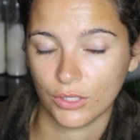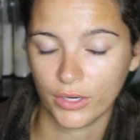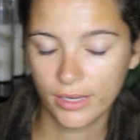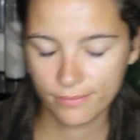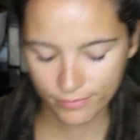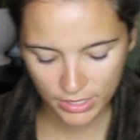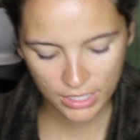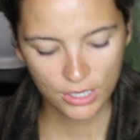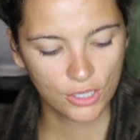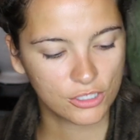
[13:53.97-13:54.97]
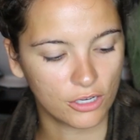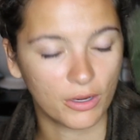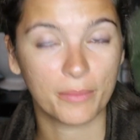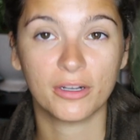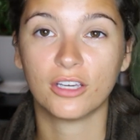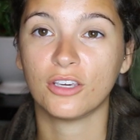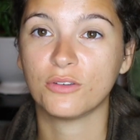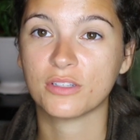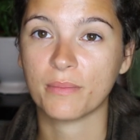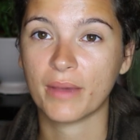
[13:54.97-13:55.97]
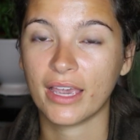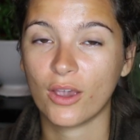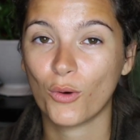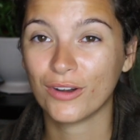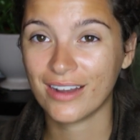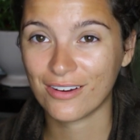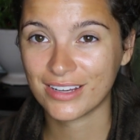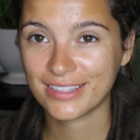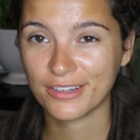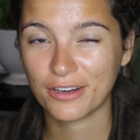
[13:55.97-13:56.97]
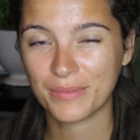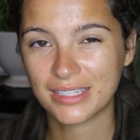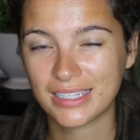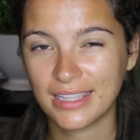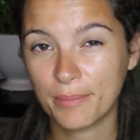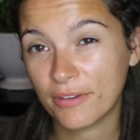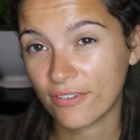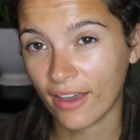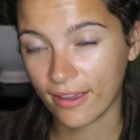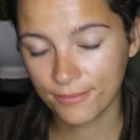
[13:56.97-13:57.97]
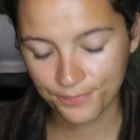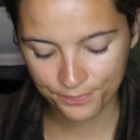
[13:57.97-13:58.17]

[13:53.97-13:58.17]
Okay? So I'm going to use my ordinary serum. This is the Buffet.